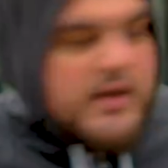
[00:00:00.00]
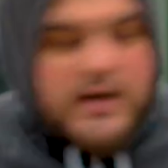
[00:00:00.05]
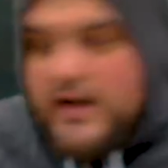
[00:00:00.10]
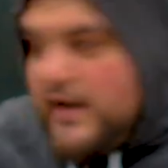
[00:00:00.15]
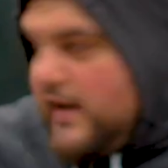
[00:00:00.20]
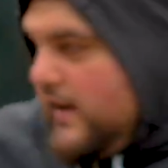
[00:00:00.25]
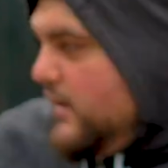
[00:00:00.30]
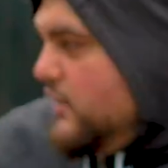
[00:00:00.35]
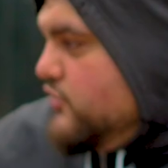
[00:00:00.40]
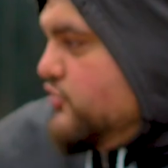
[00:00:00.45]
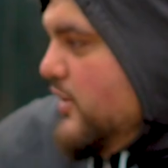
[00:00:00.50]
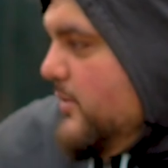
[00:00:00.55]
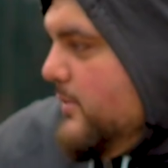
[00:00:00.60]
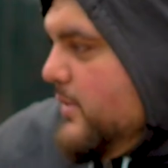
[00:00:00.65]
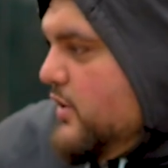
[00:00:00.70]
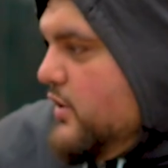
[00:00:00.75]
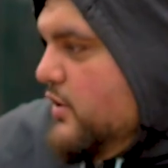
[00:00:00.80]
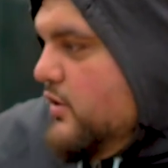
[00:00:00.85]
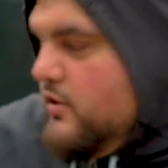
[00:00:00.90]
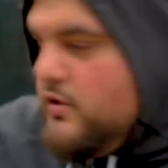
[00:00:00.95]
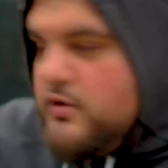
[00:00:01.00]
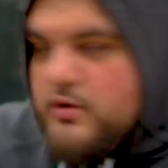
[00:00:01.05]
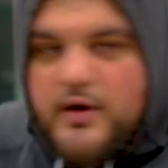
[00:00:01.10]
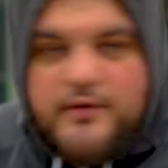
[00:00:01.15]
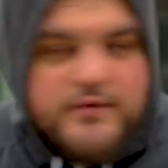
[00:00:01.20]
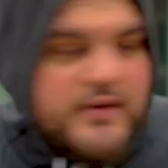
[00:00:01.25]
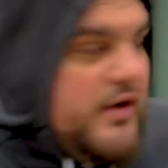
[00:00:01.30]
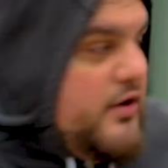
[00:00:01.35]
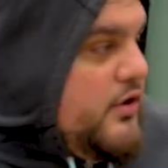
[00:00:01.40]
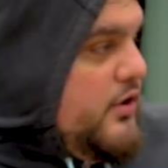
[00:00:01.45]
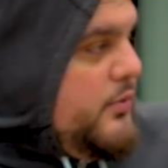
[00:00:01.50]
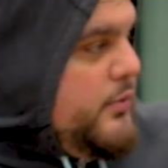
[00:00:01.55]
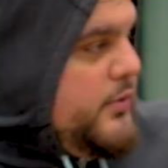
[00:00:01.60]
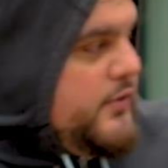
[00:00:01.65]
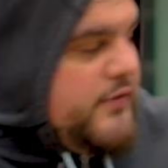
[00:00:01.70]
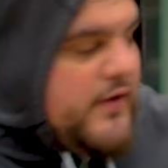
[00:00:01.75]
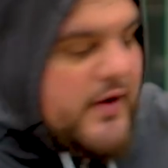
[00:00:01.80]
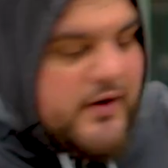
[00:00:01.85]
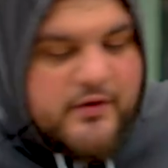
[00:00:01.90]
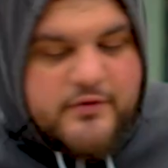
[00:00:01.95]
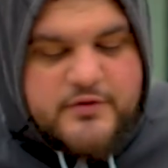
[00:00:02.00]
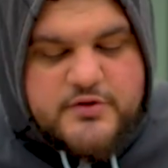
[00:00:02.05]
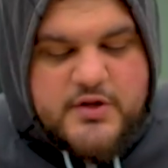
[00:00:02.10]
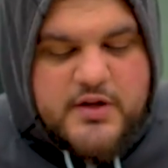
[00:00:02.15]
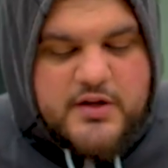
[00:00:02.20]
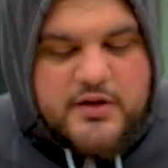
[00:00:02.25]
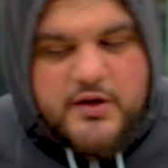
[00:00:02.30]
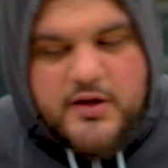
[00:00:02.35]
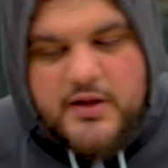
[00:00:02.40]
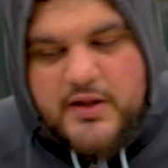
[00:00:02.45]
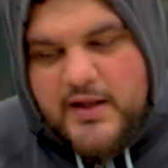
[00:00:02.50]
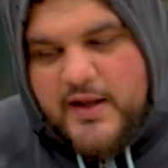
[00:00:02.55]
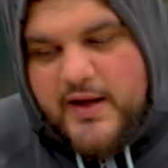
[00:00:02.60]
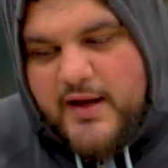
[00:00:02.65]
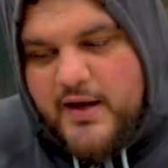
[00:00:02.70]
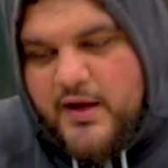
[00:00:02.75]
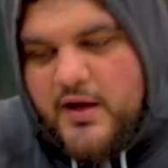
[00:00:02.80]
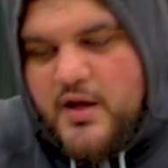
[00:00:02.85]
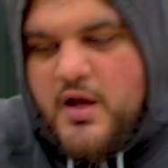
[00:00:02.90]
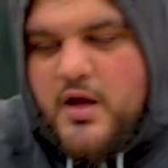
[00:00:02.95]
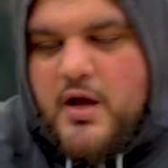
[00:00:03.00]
I like the drum barbecue. I've now got a wood fire oven so I can do it in there.